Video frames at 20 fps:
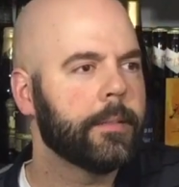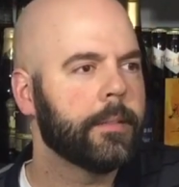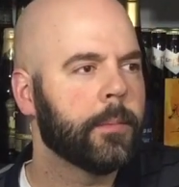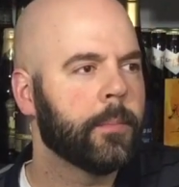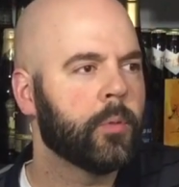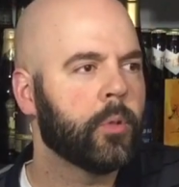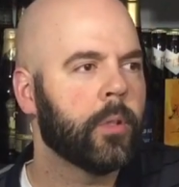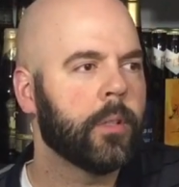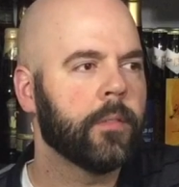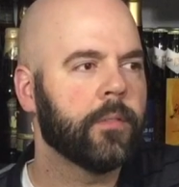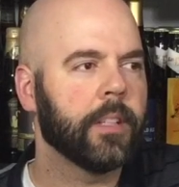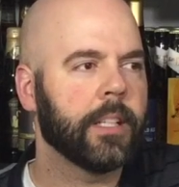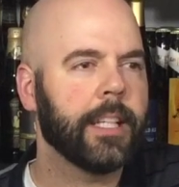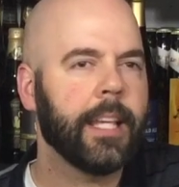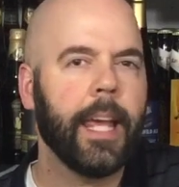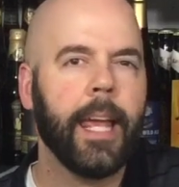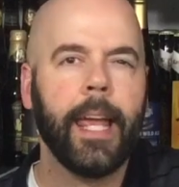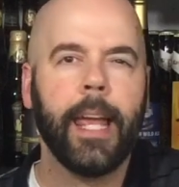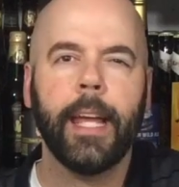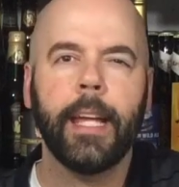some sort of a
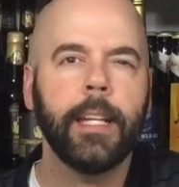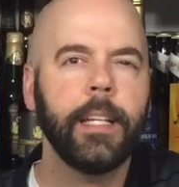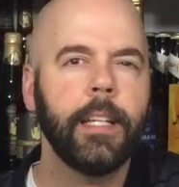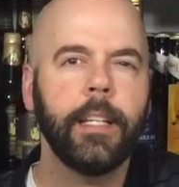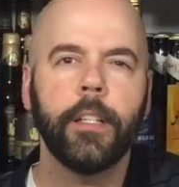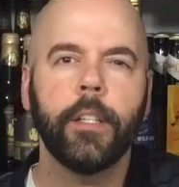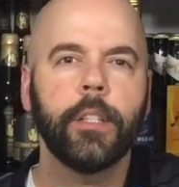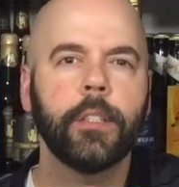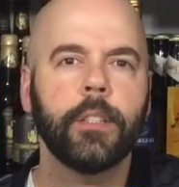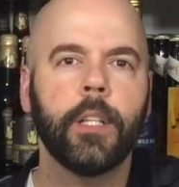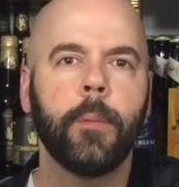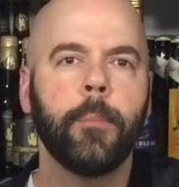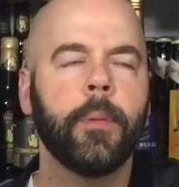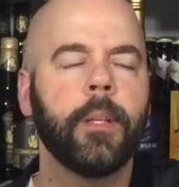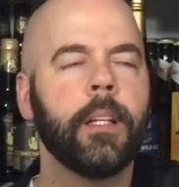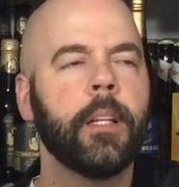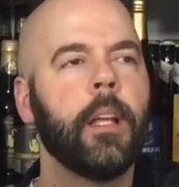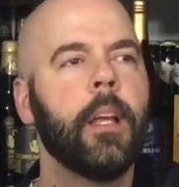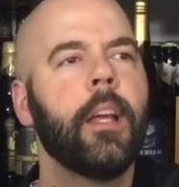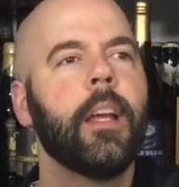candy or
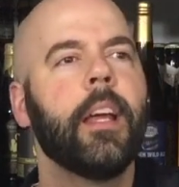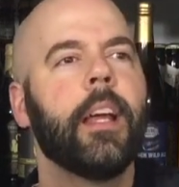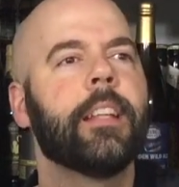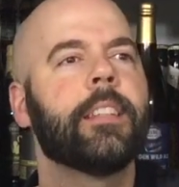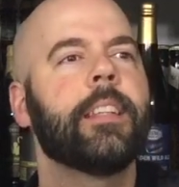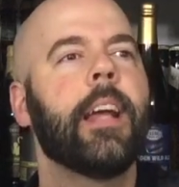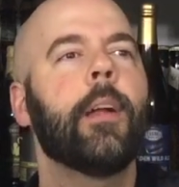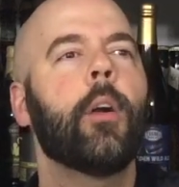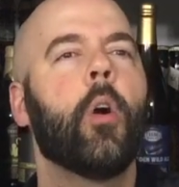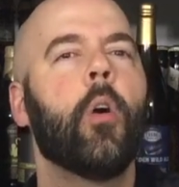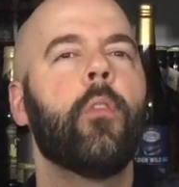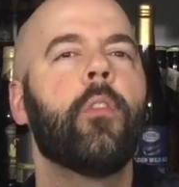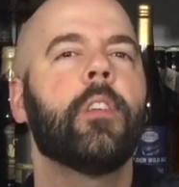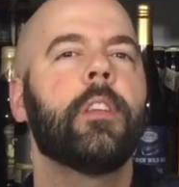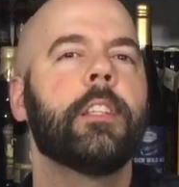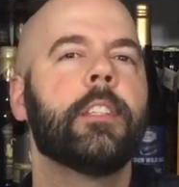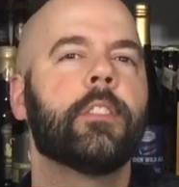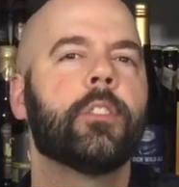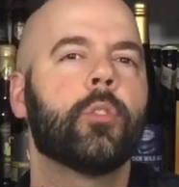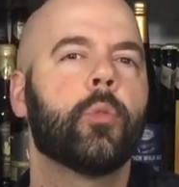something. It's not
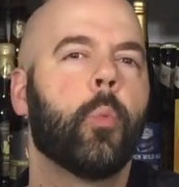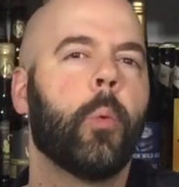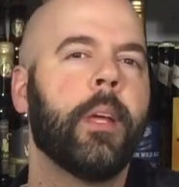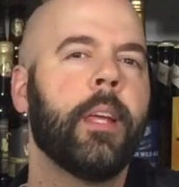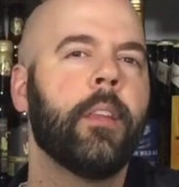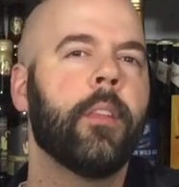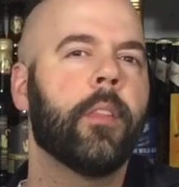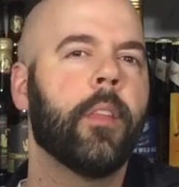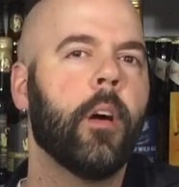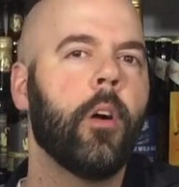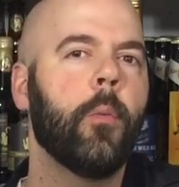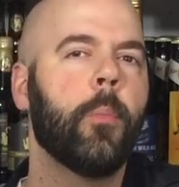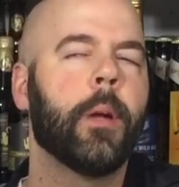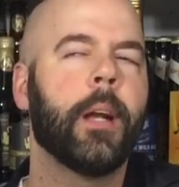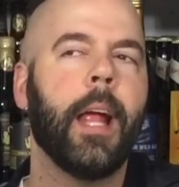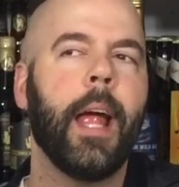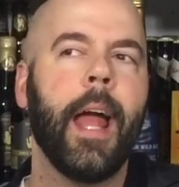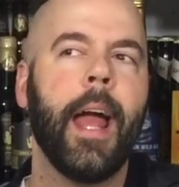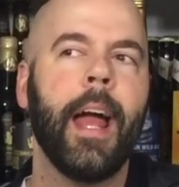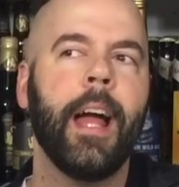overly sweet though,
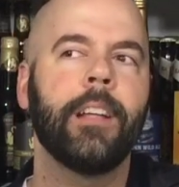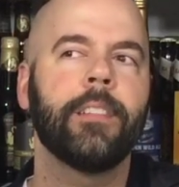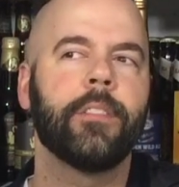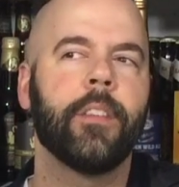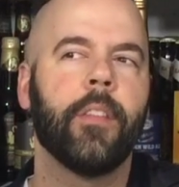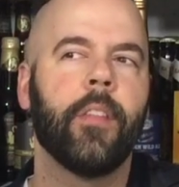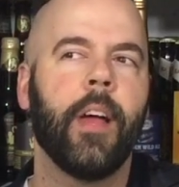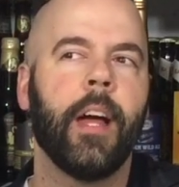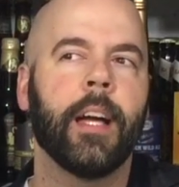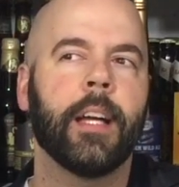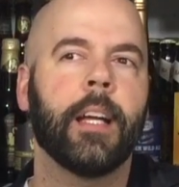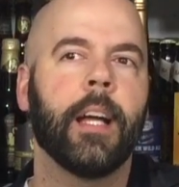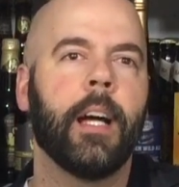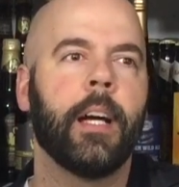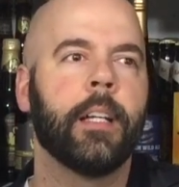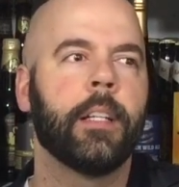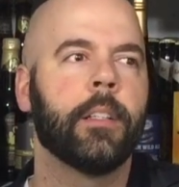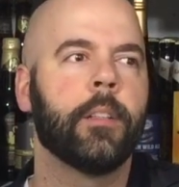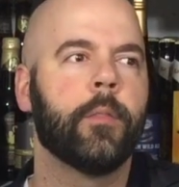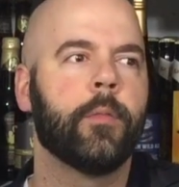but it has that
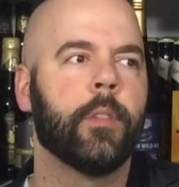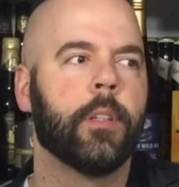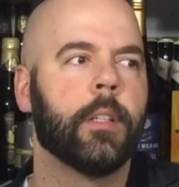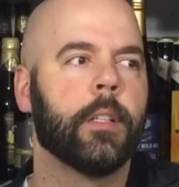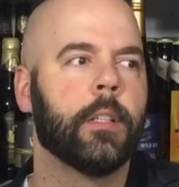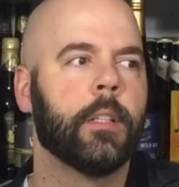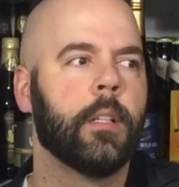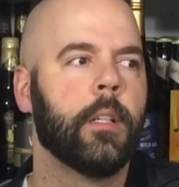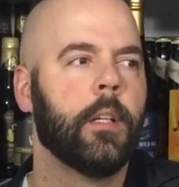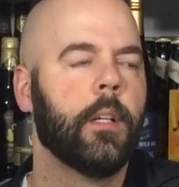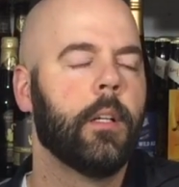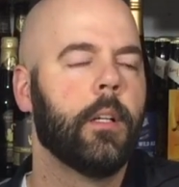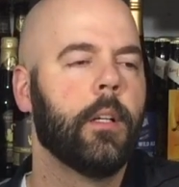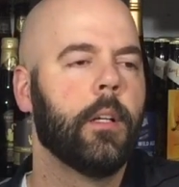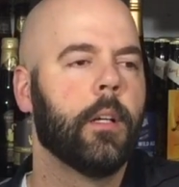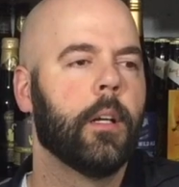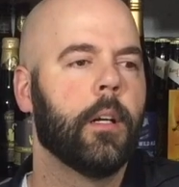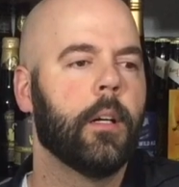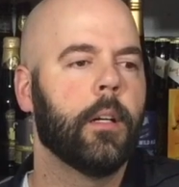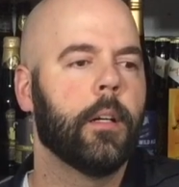kind of a,
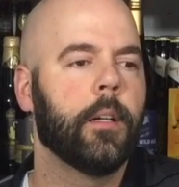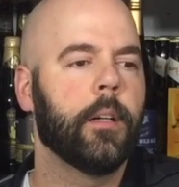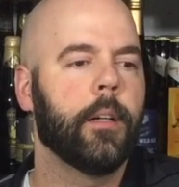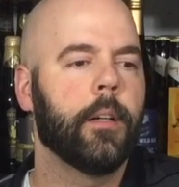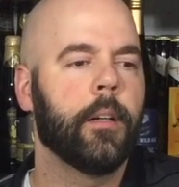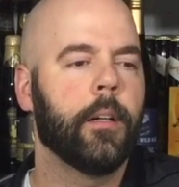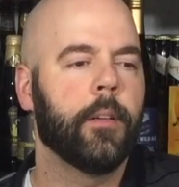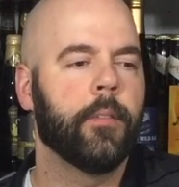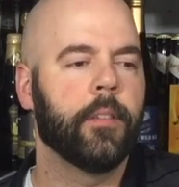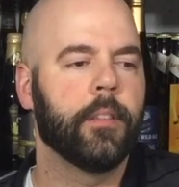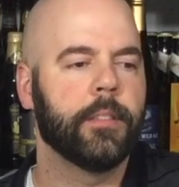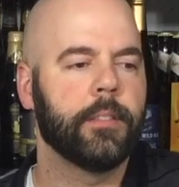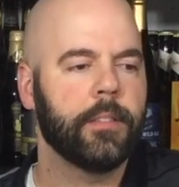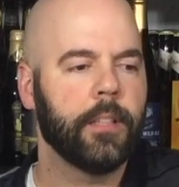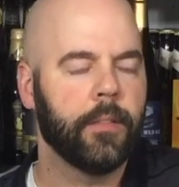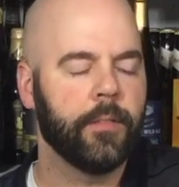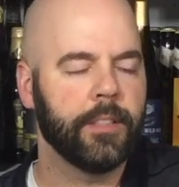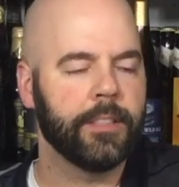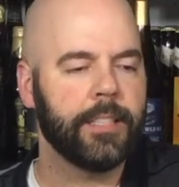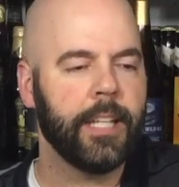
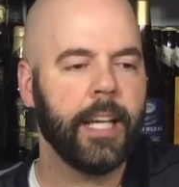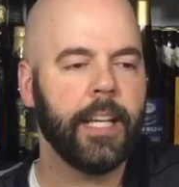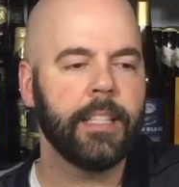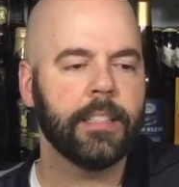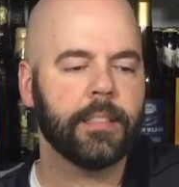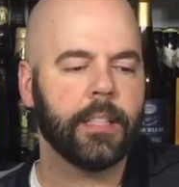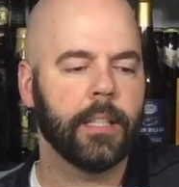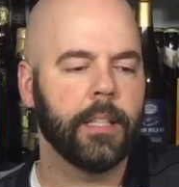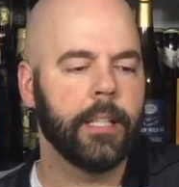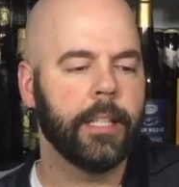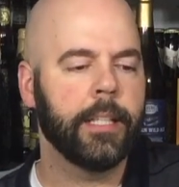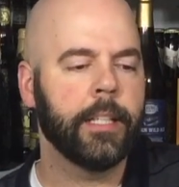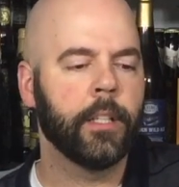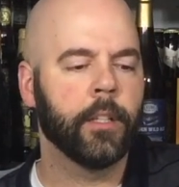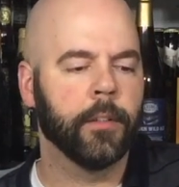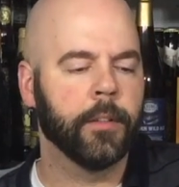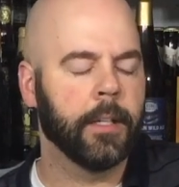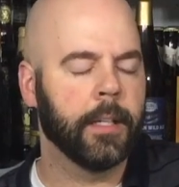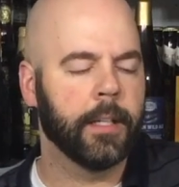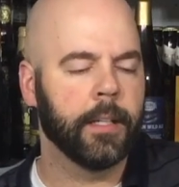of a taste
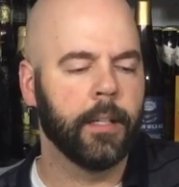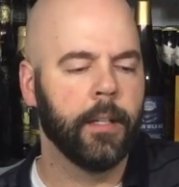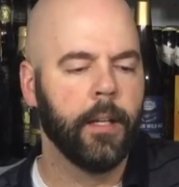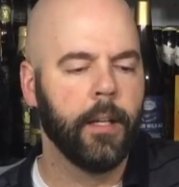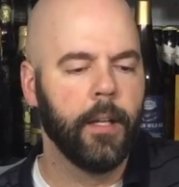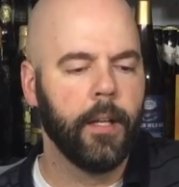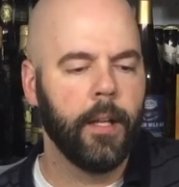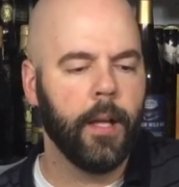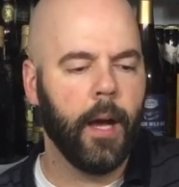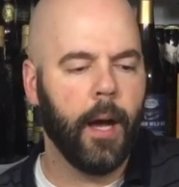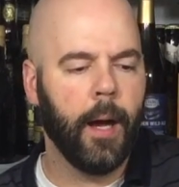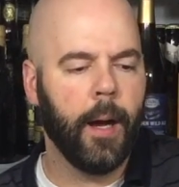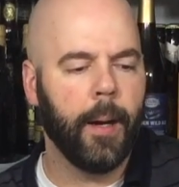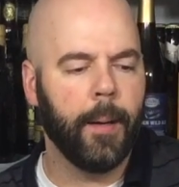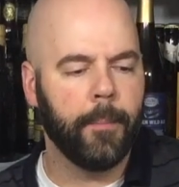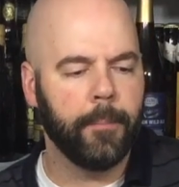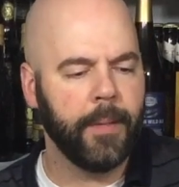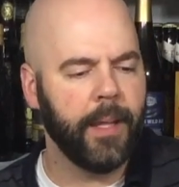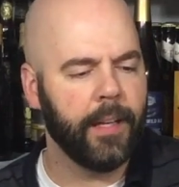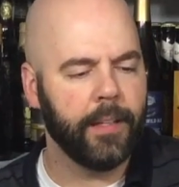lingering.
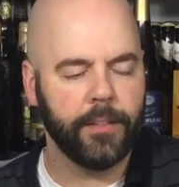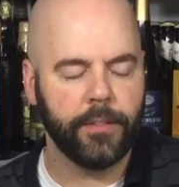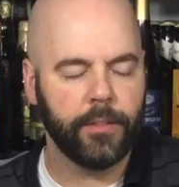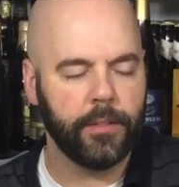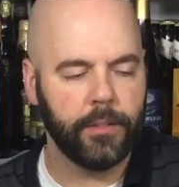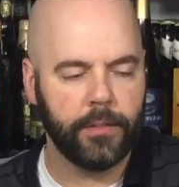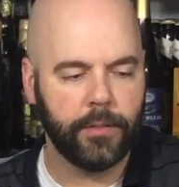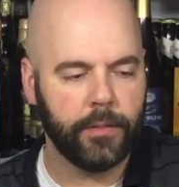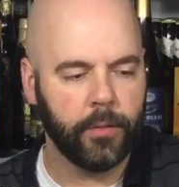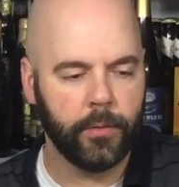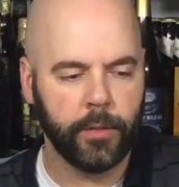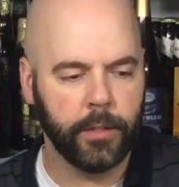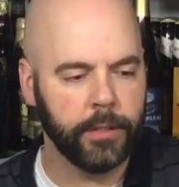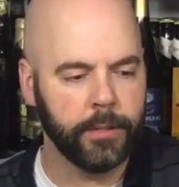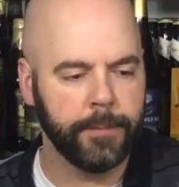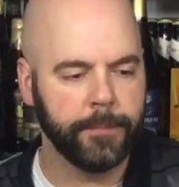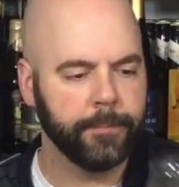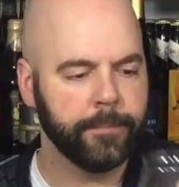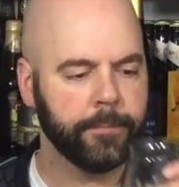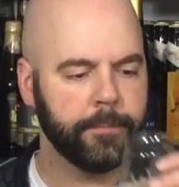Yeah, it's so
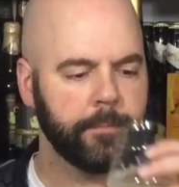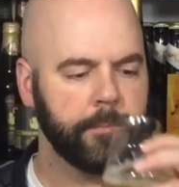good.